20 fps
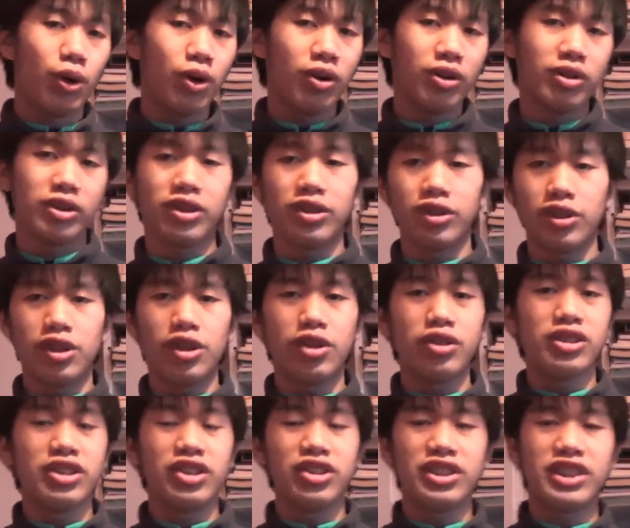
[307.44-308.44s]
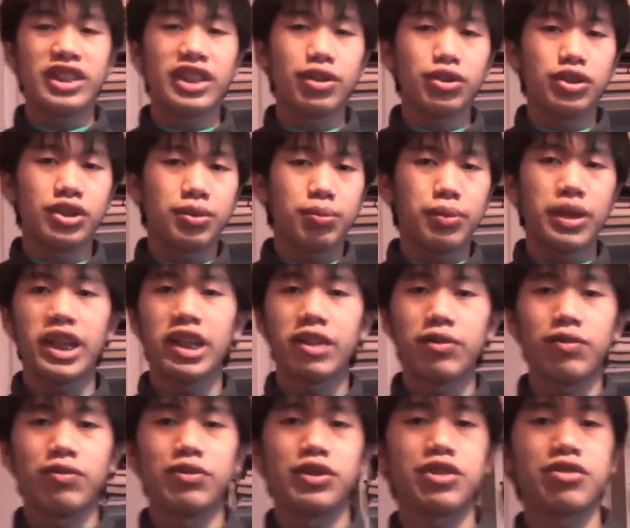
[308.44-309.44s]
or using your skills to make it
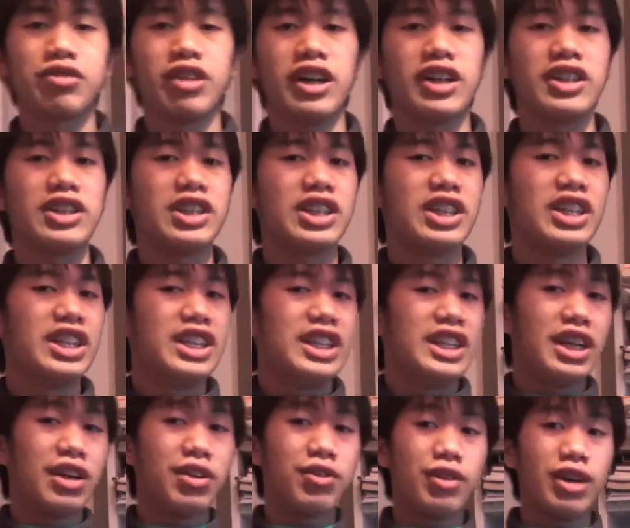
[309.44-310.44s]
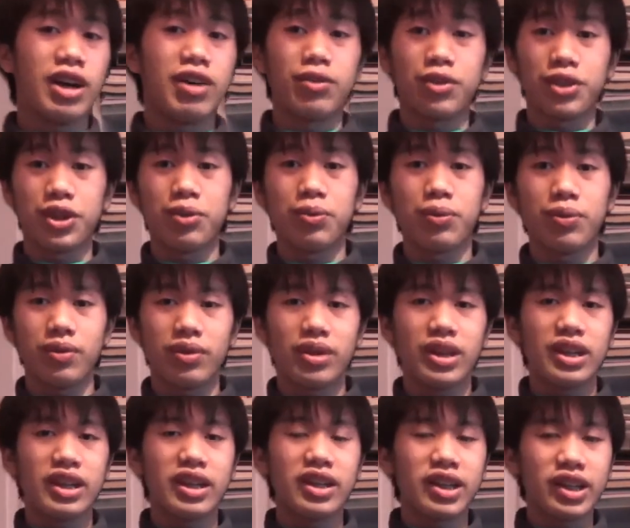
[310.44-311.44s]
from scratch. Now I'm going
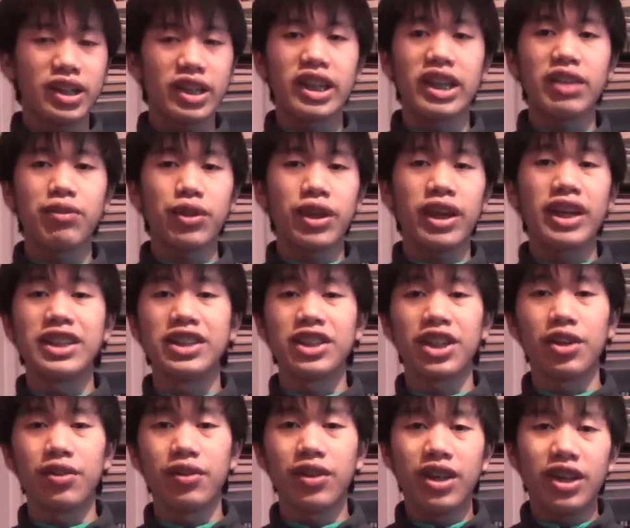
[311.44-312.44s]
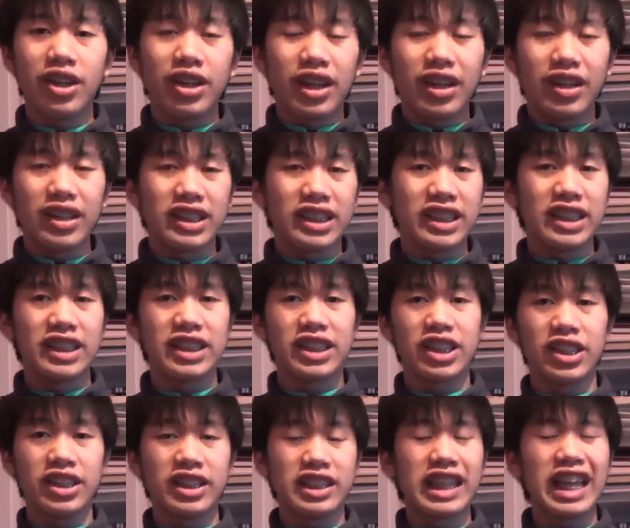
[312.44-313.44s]
to give you a heads up. This is
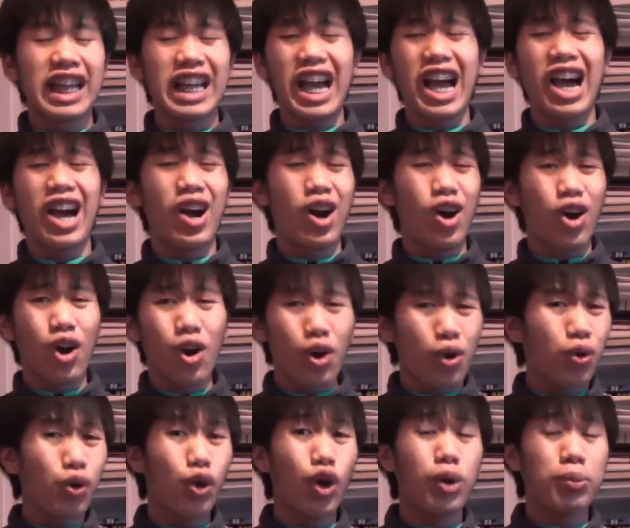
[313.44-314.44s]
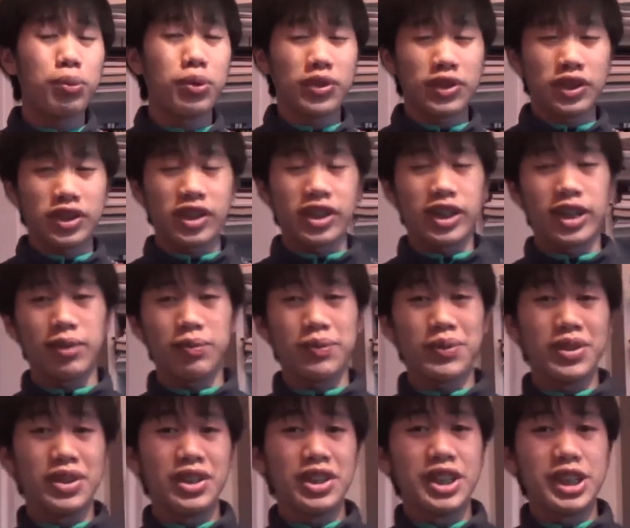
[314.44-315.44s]
going to take a whole lot more
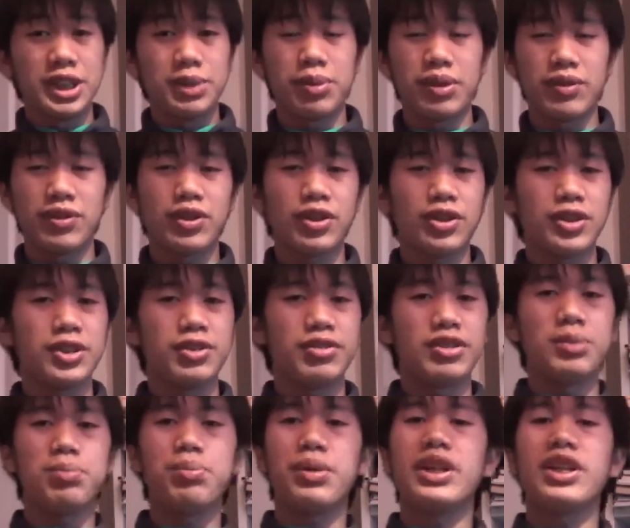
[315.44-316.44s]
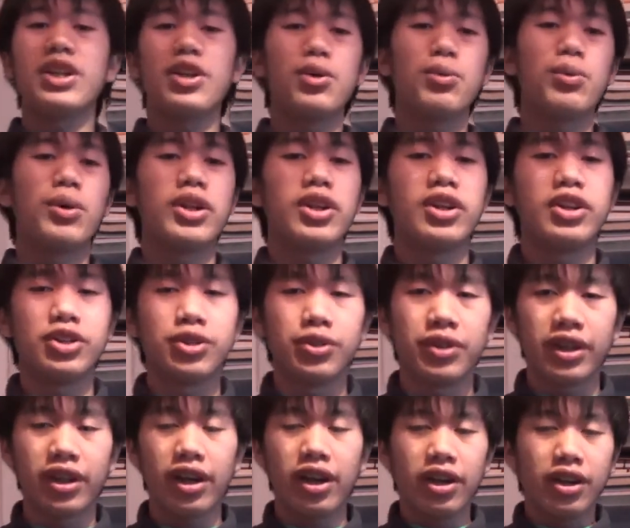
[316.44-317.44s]
time to make a costume, depending on what you're
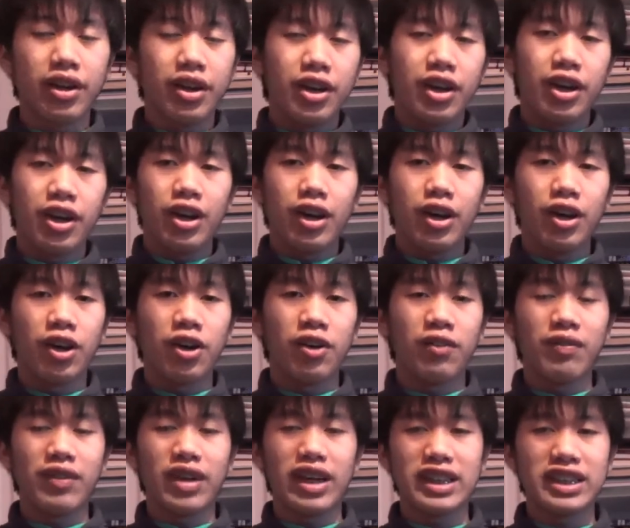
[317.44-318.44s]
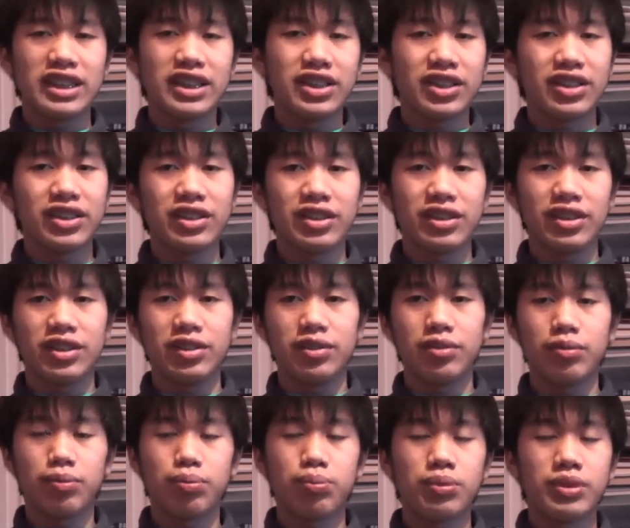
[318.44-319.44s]
doing. As you can
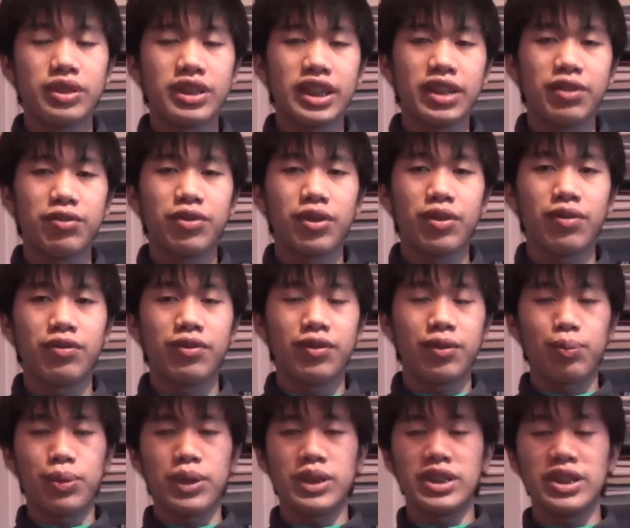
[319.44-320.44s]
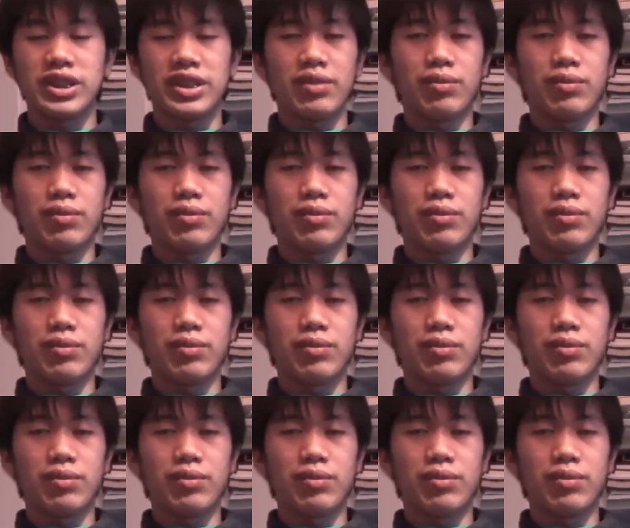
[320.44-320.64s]
see from the pictures